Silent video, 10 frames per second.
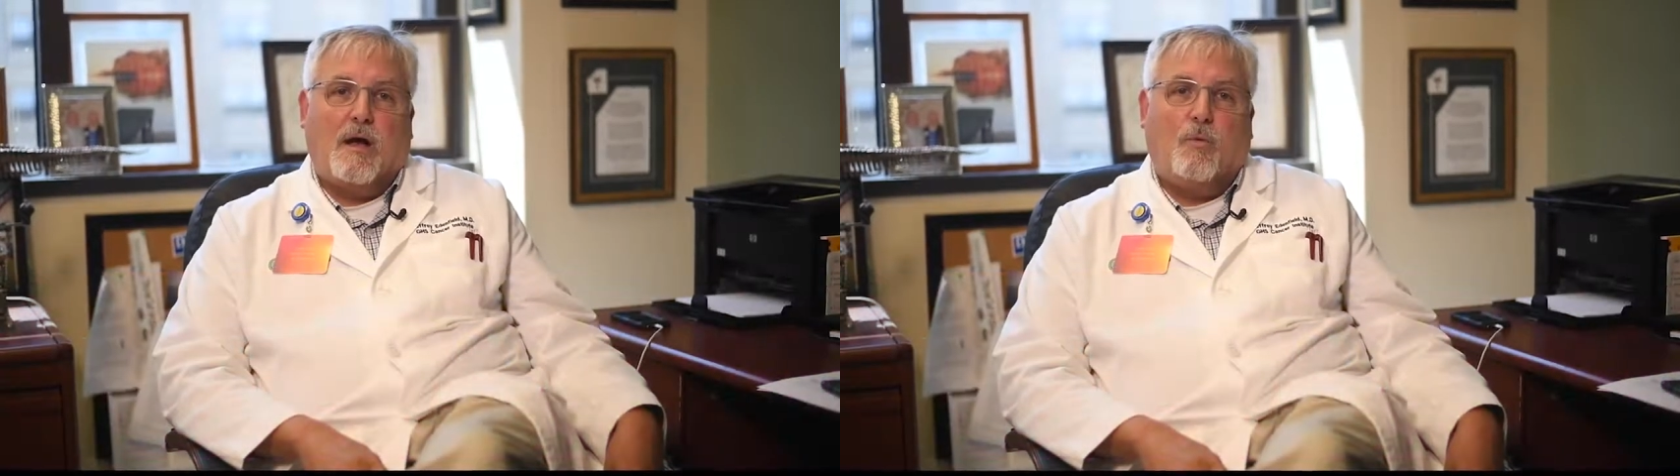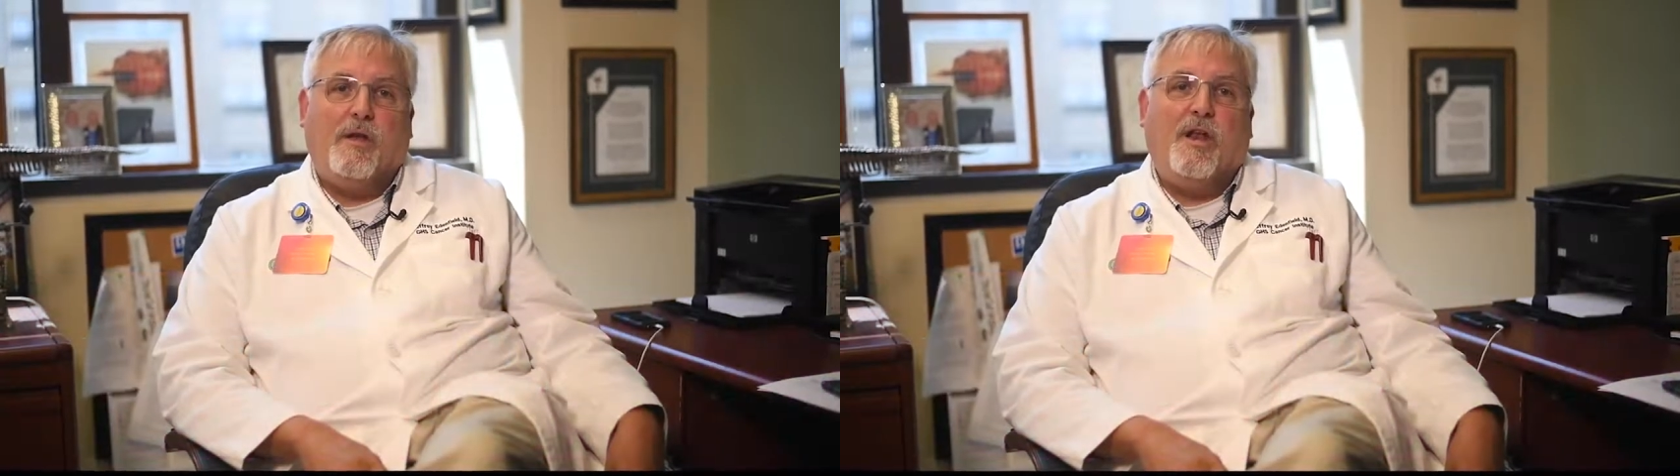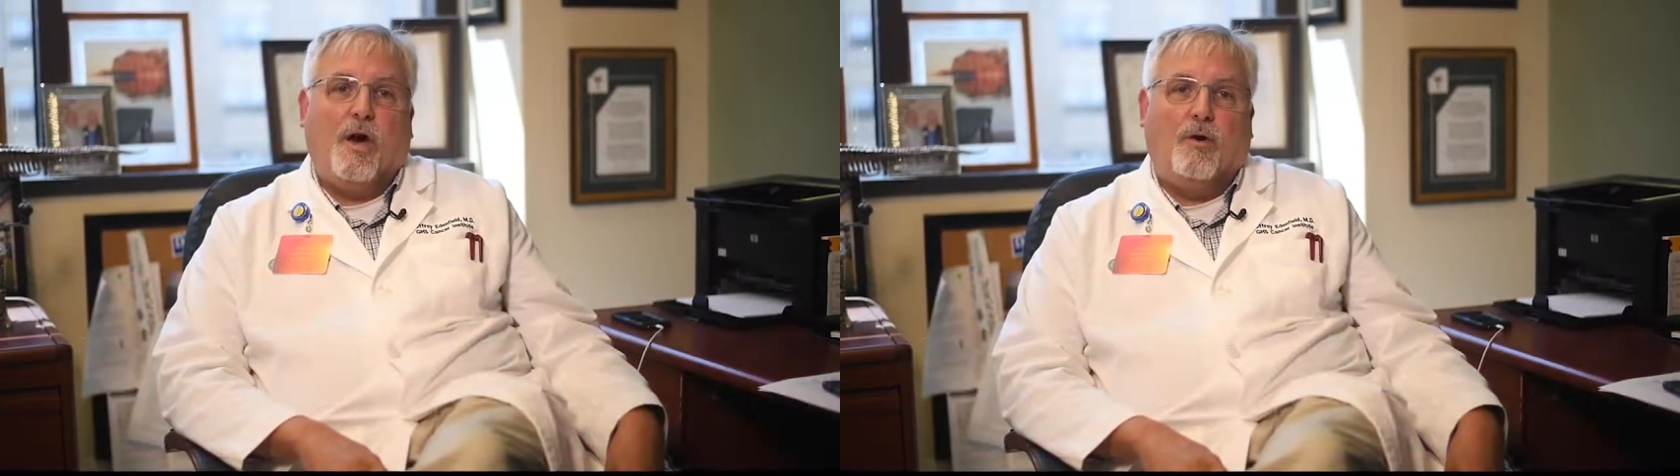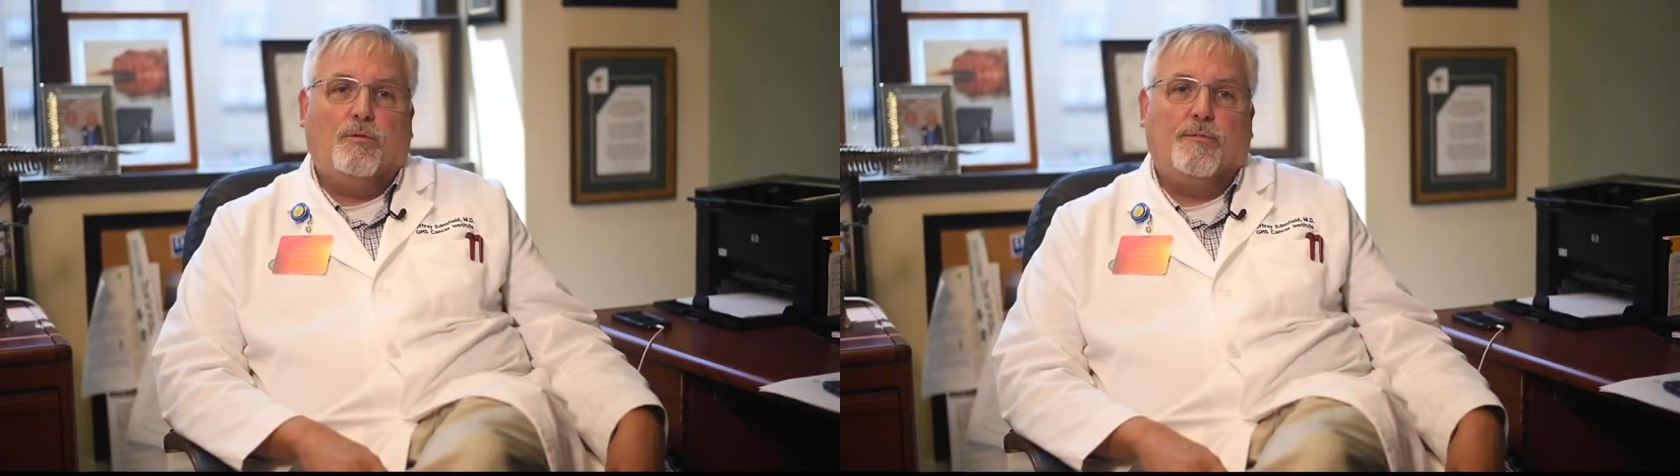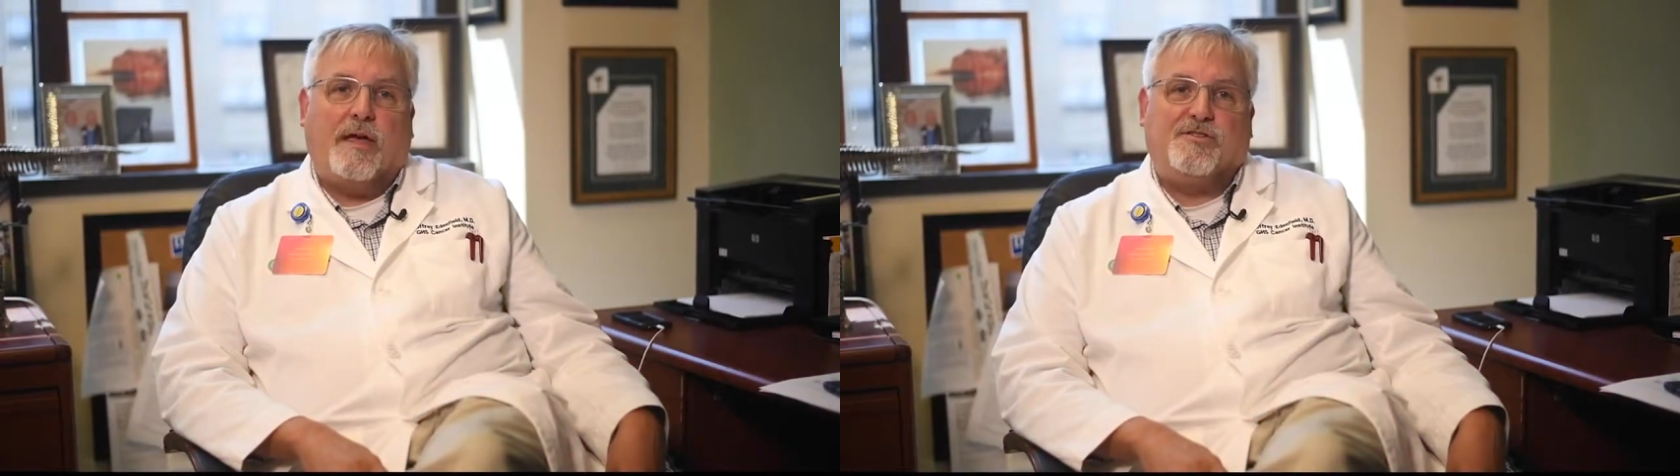We
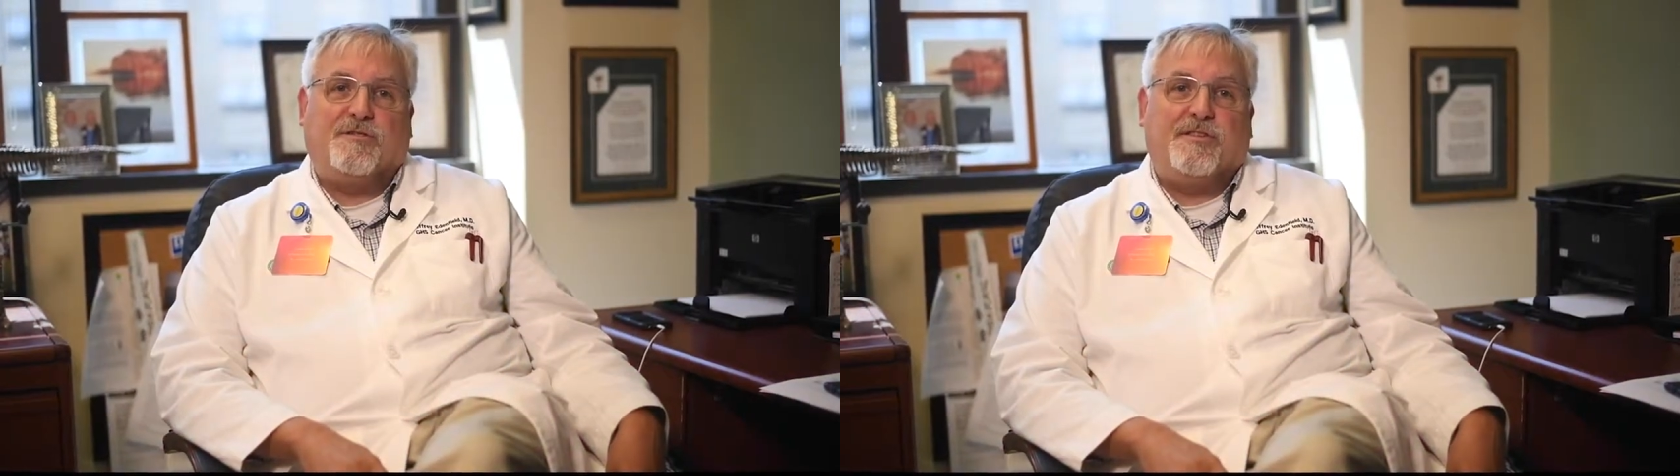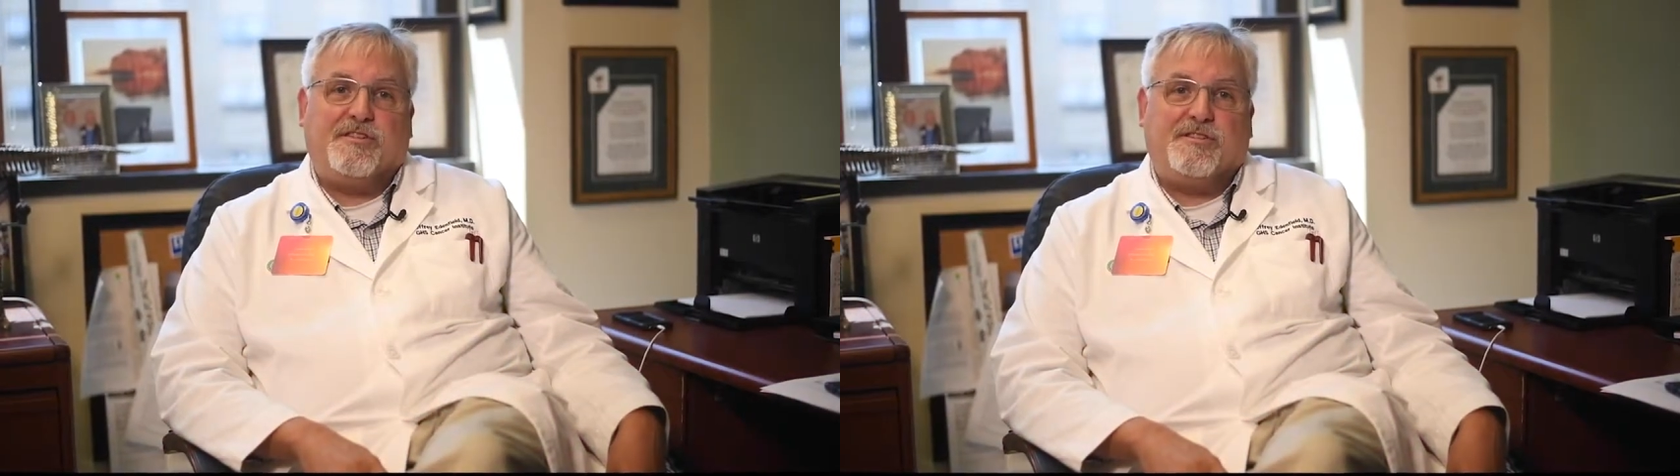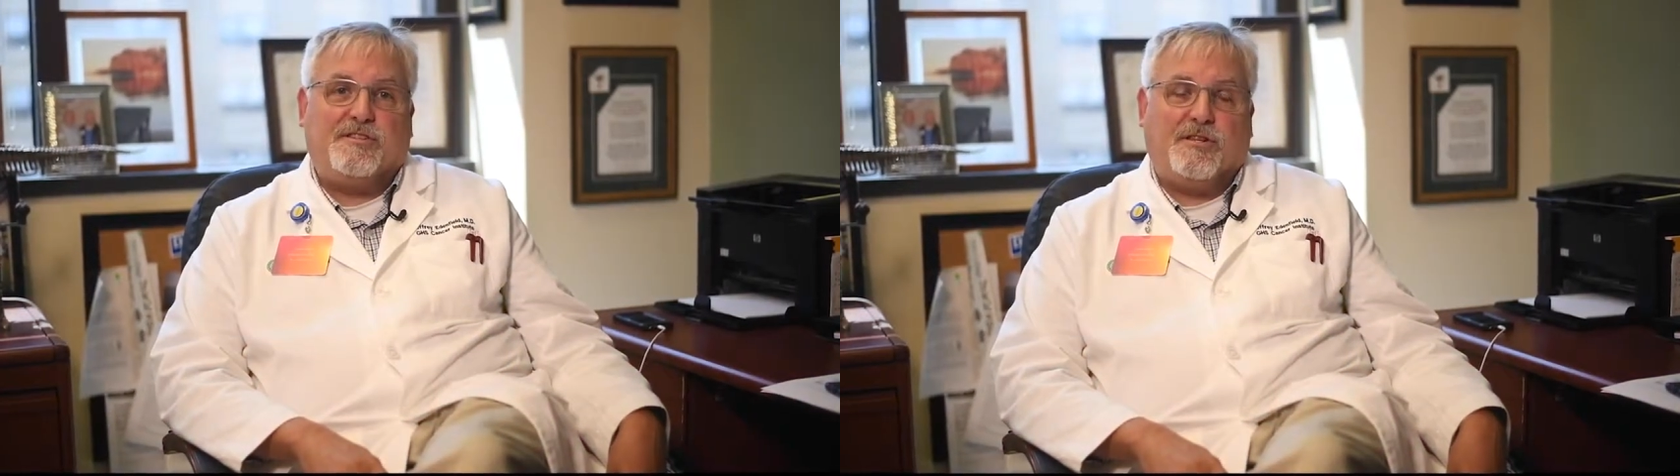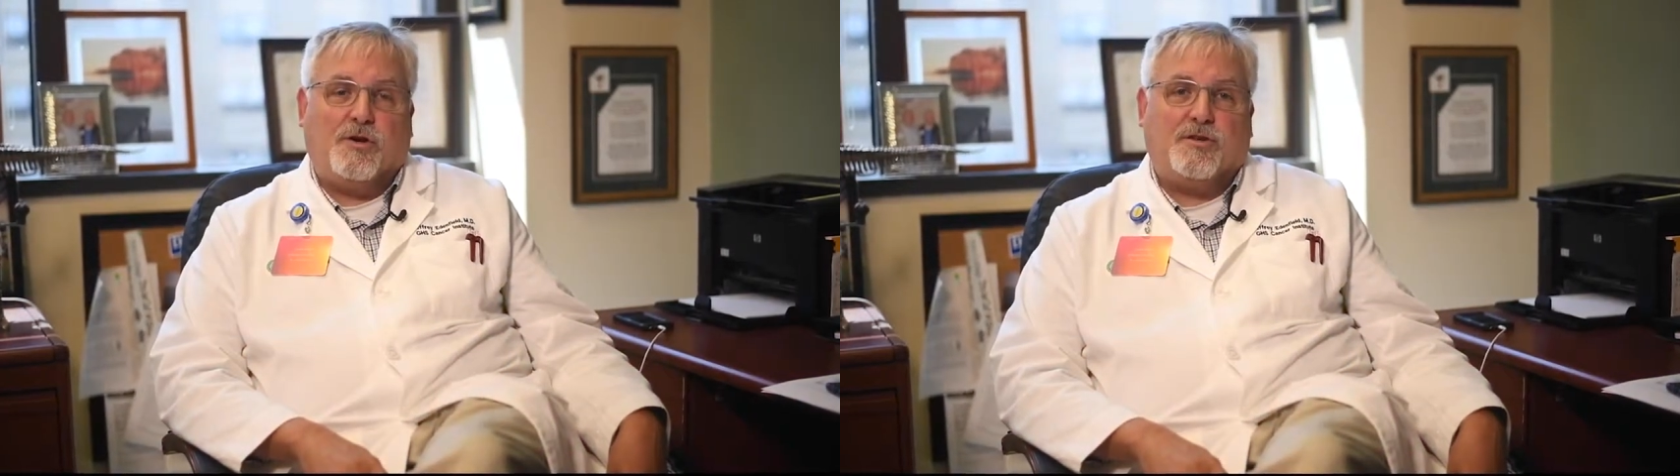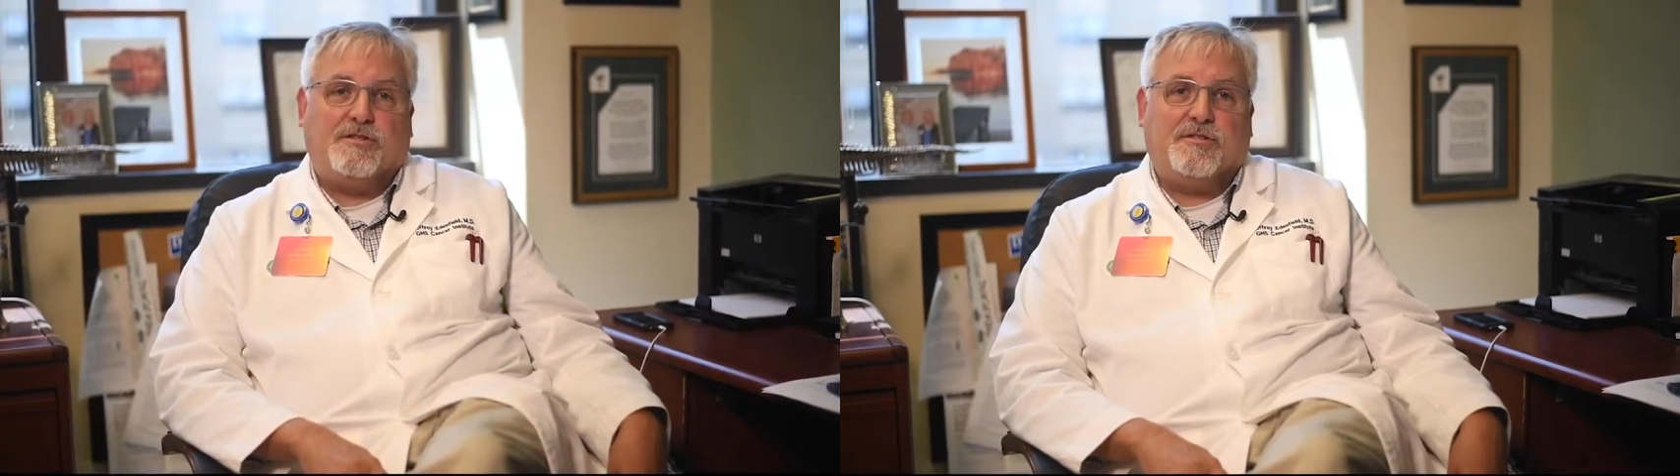know, as your physicians and
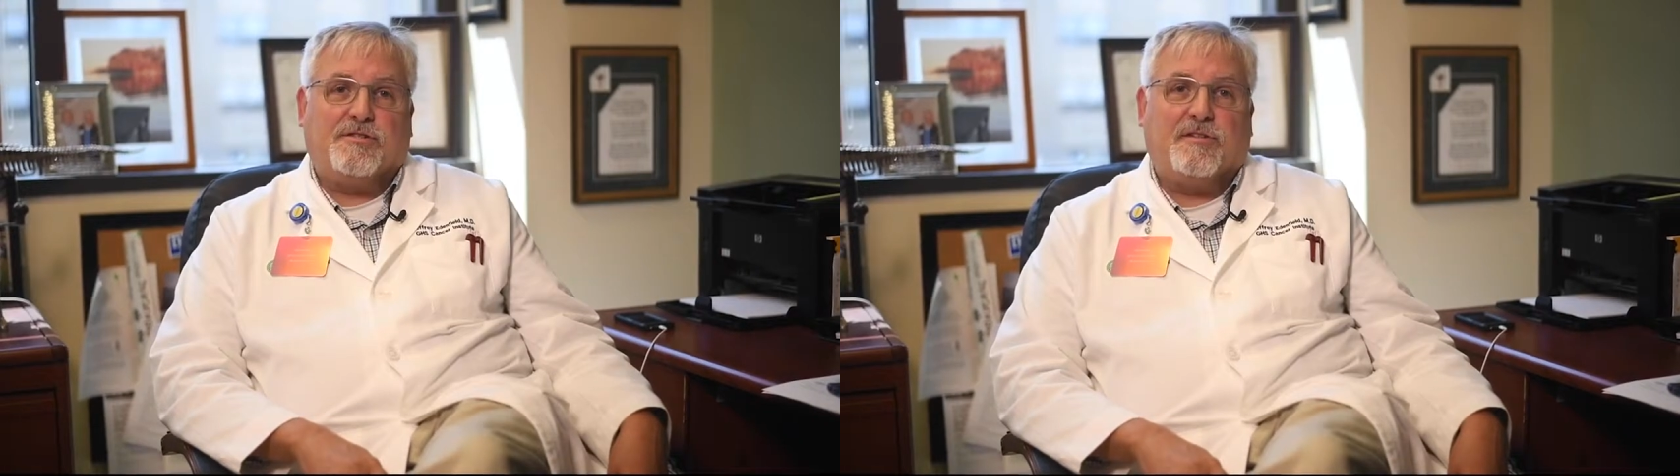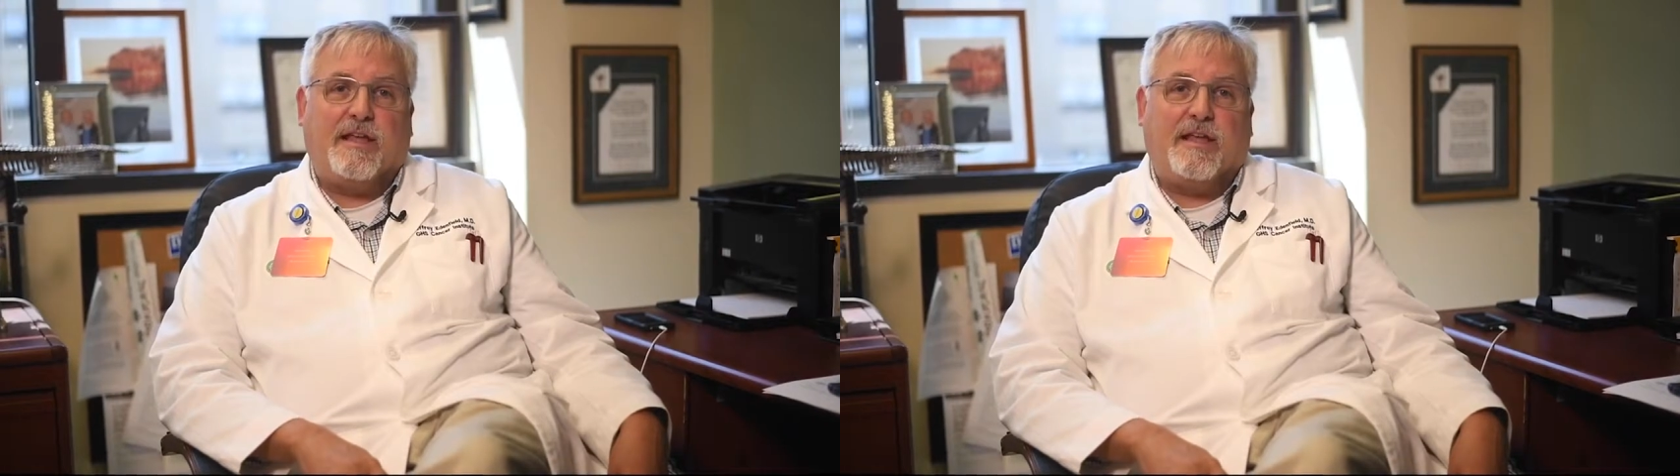nurses,